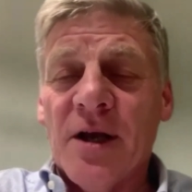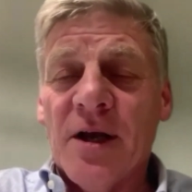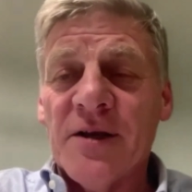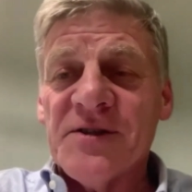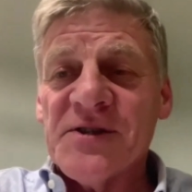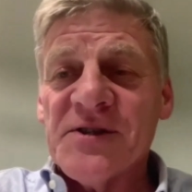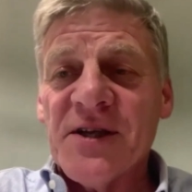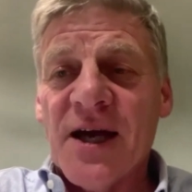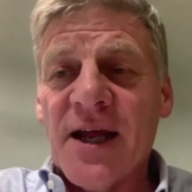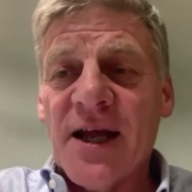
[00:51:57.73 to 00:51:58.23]

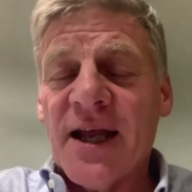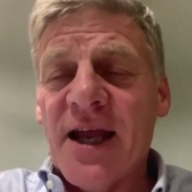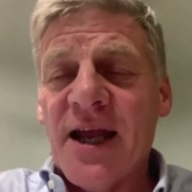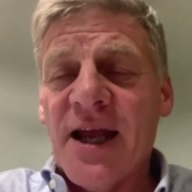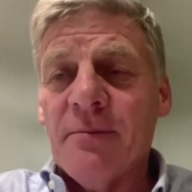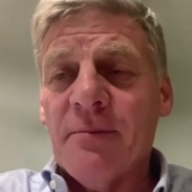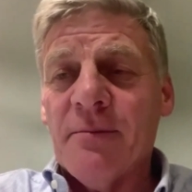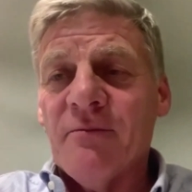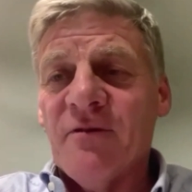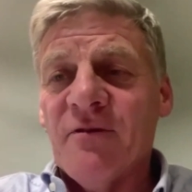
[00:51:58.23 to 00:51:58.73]
starting
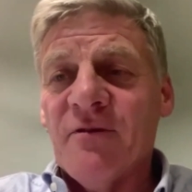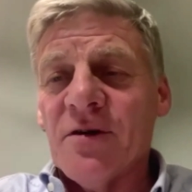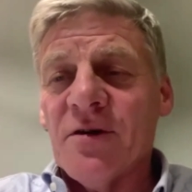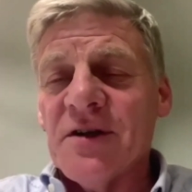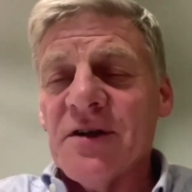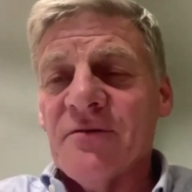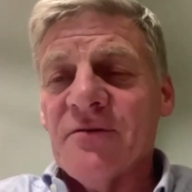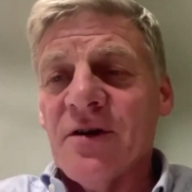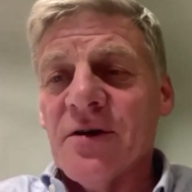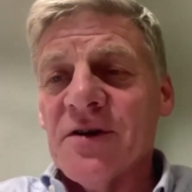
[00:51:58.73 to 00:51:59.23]
out
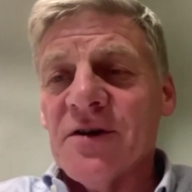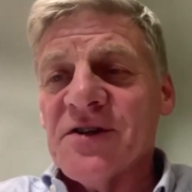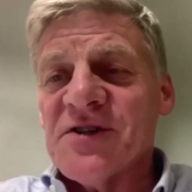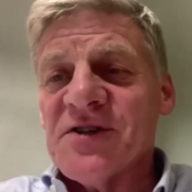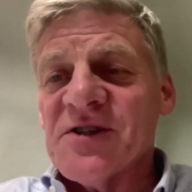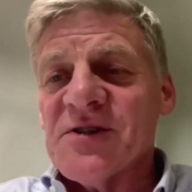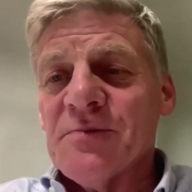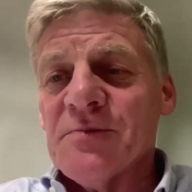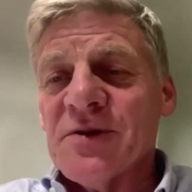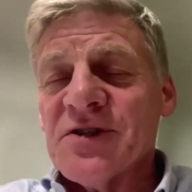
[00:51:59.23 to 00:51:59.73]
very, very
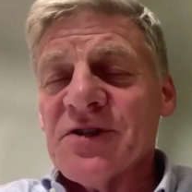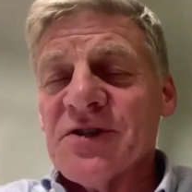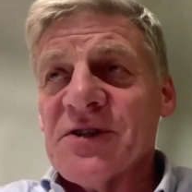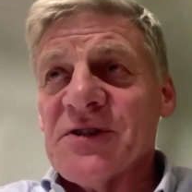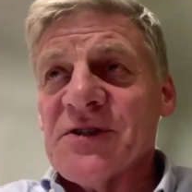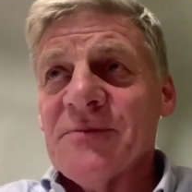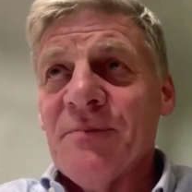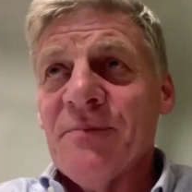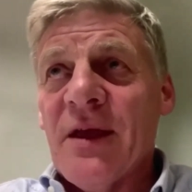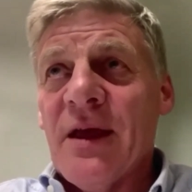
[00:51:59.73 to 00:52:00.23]

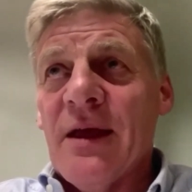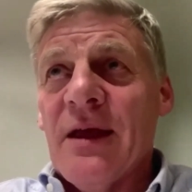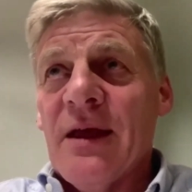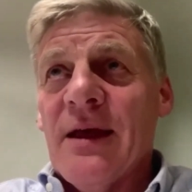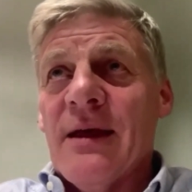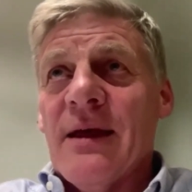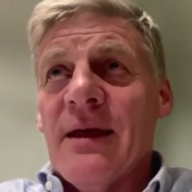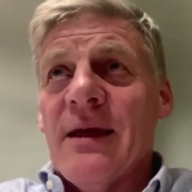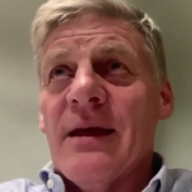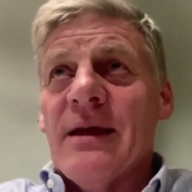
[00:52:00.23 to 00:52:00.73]
suspicious.
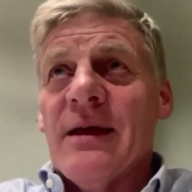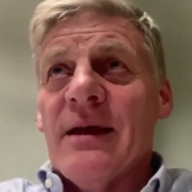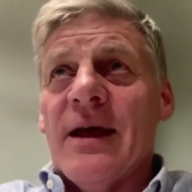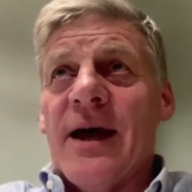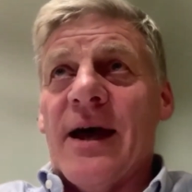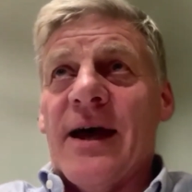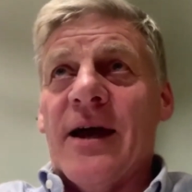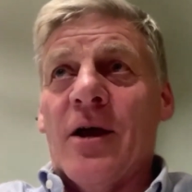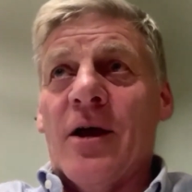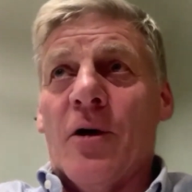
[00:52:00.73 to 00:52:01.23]

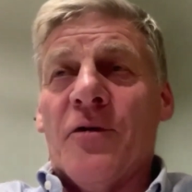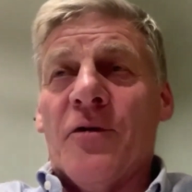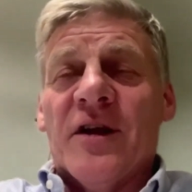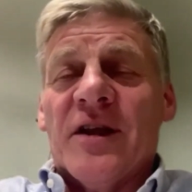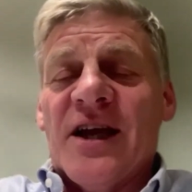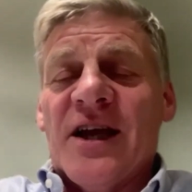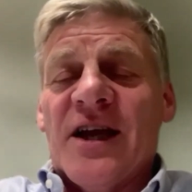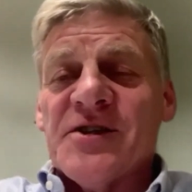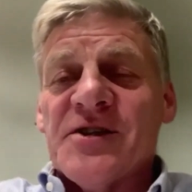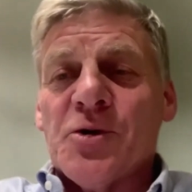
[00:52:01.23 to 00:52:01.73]
And I
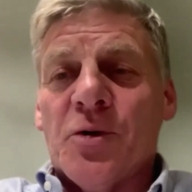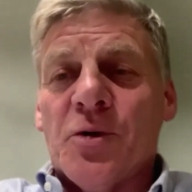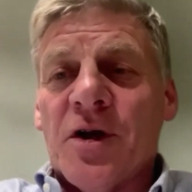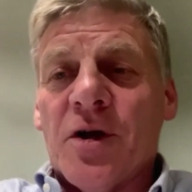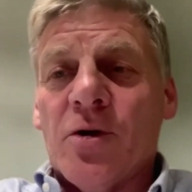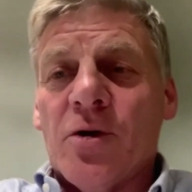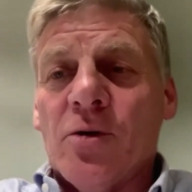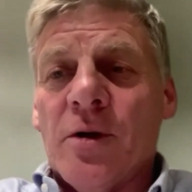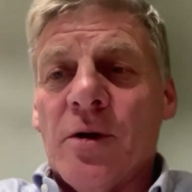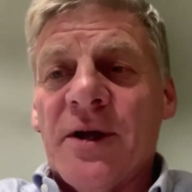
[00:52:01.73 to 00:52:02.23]
think that's critical.